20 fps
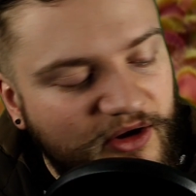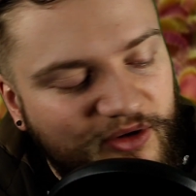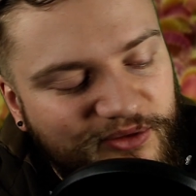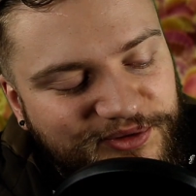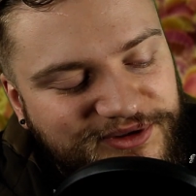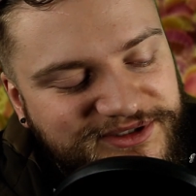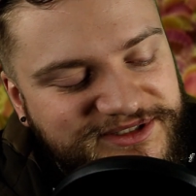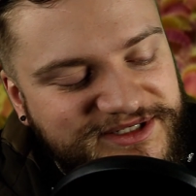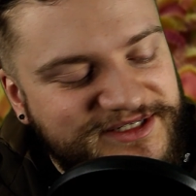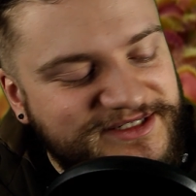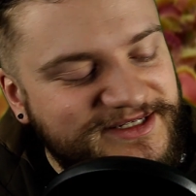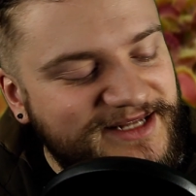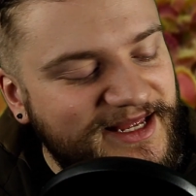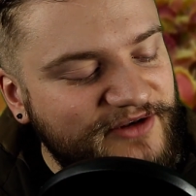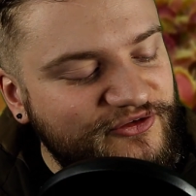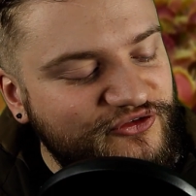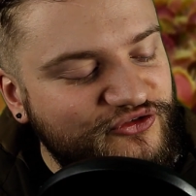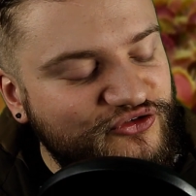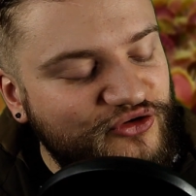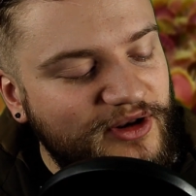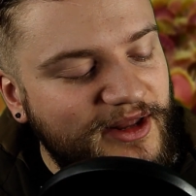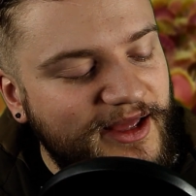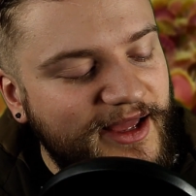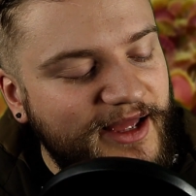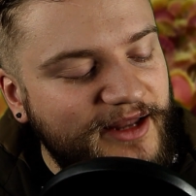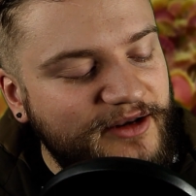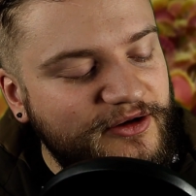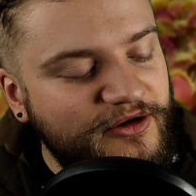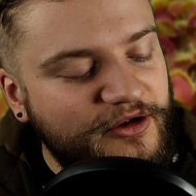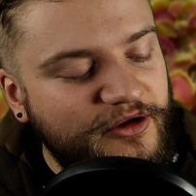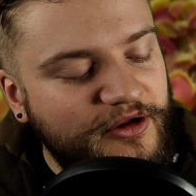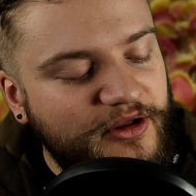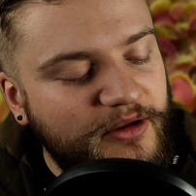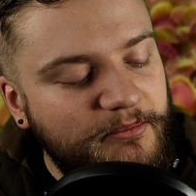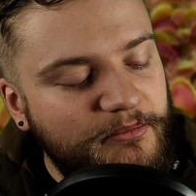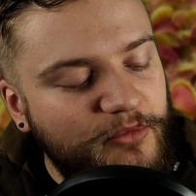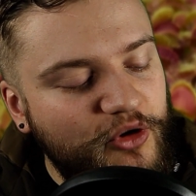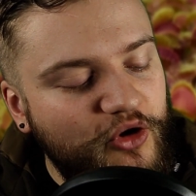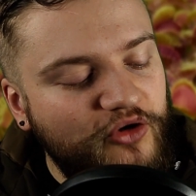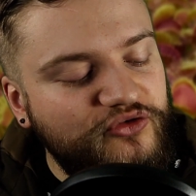residential and
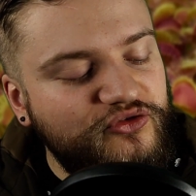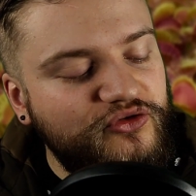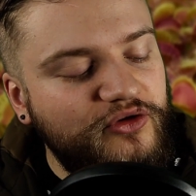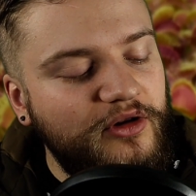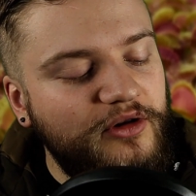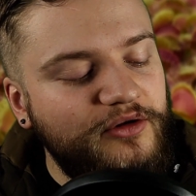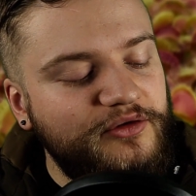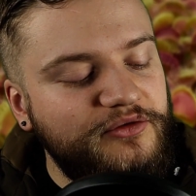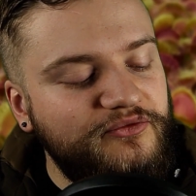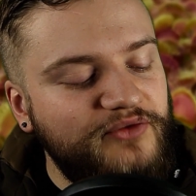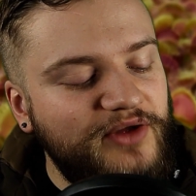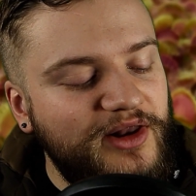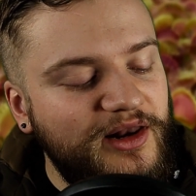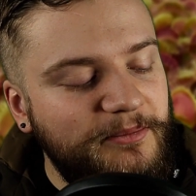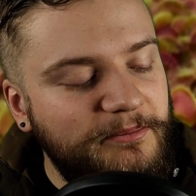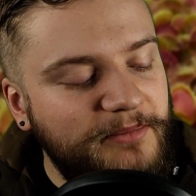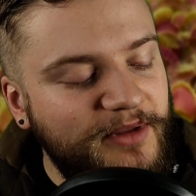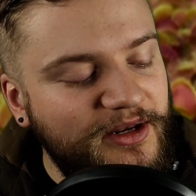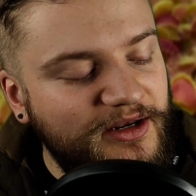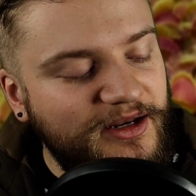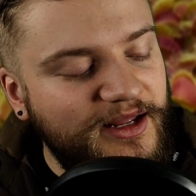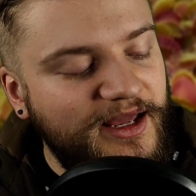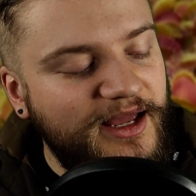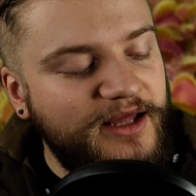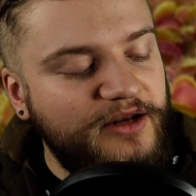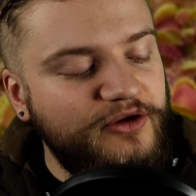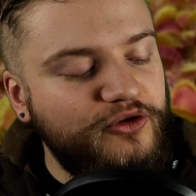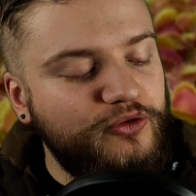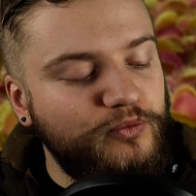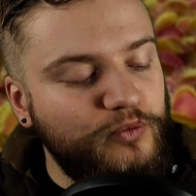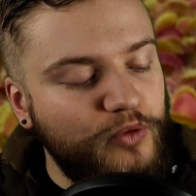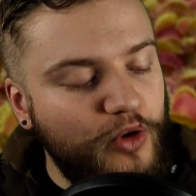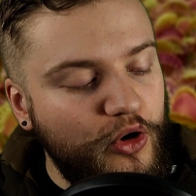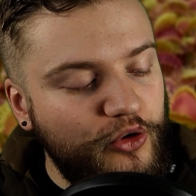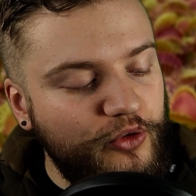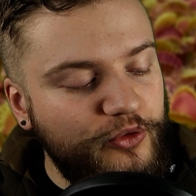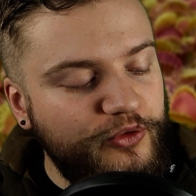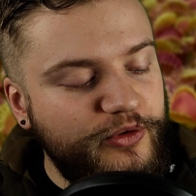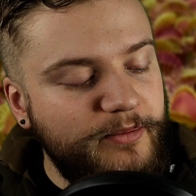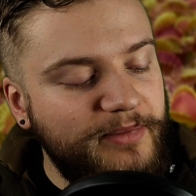commercial development and
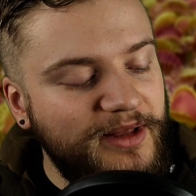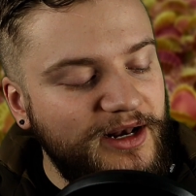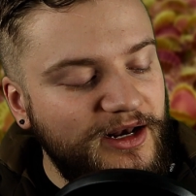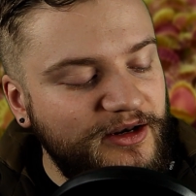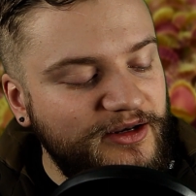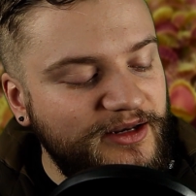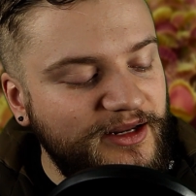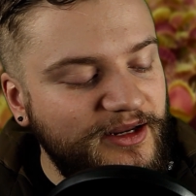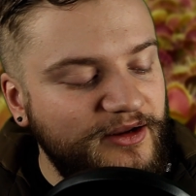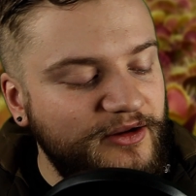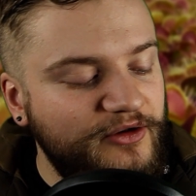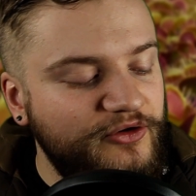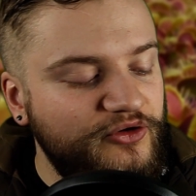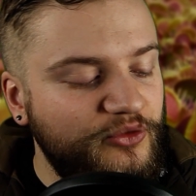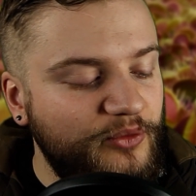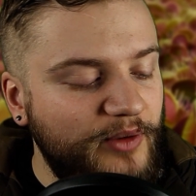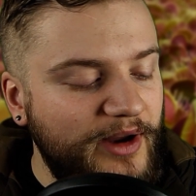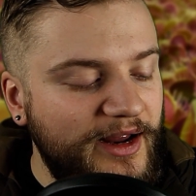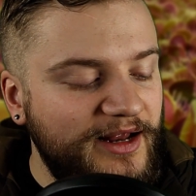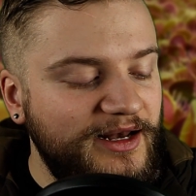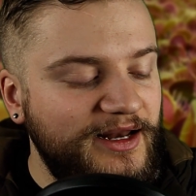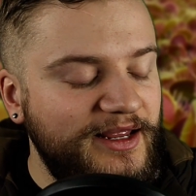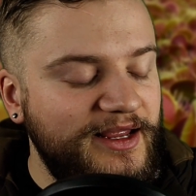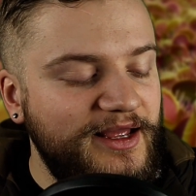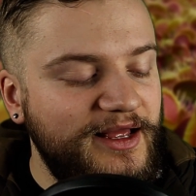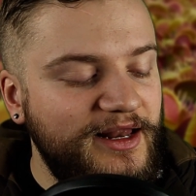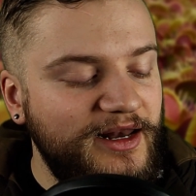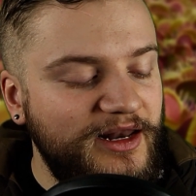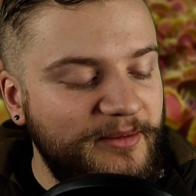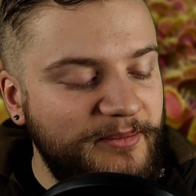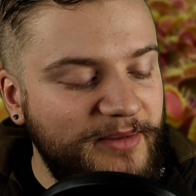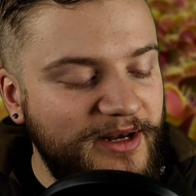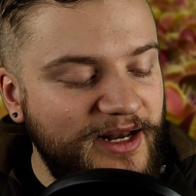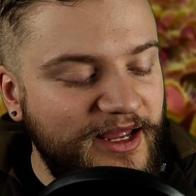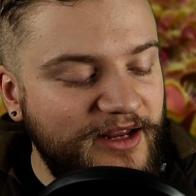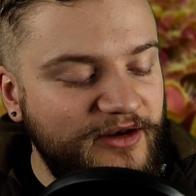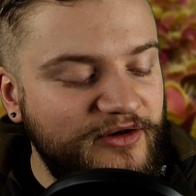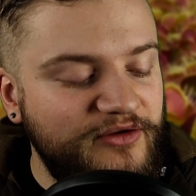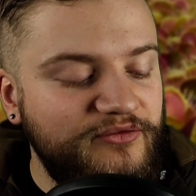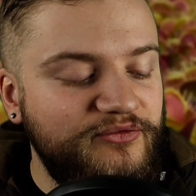road building directly
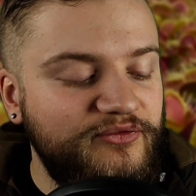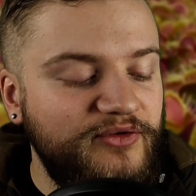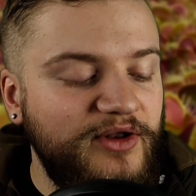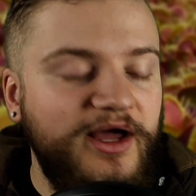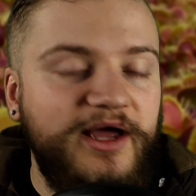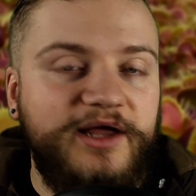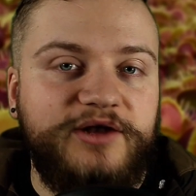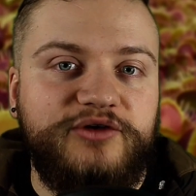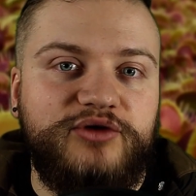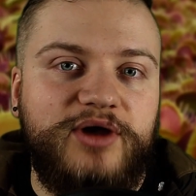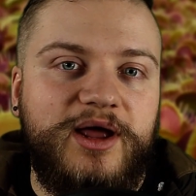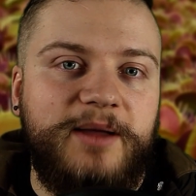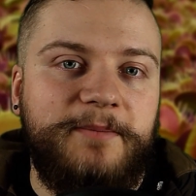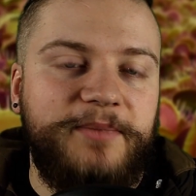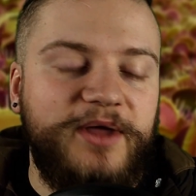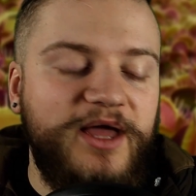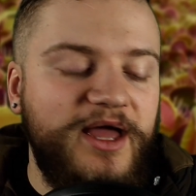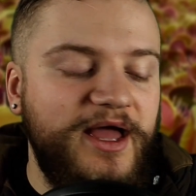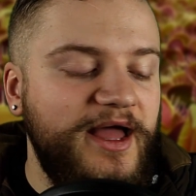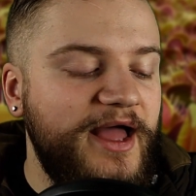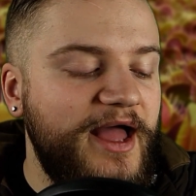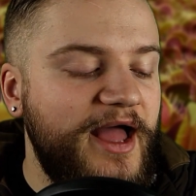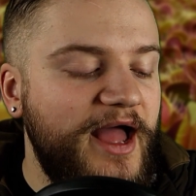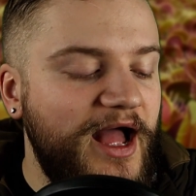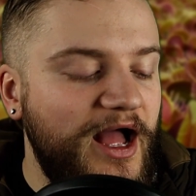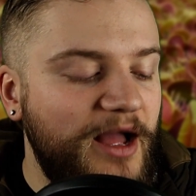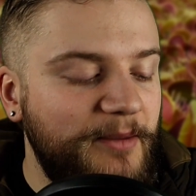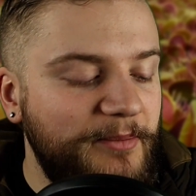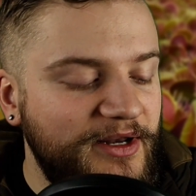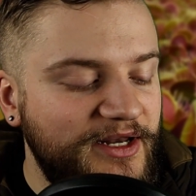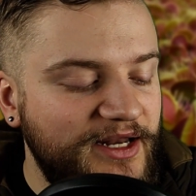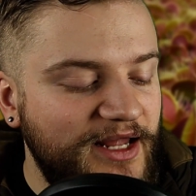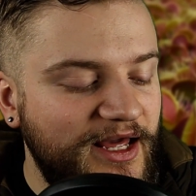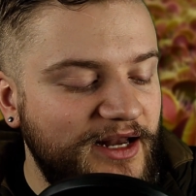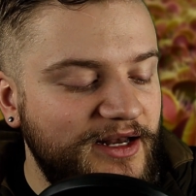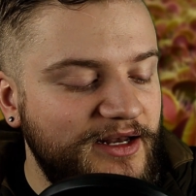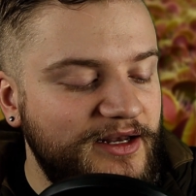eliminate flytrap habitat,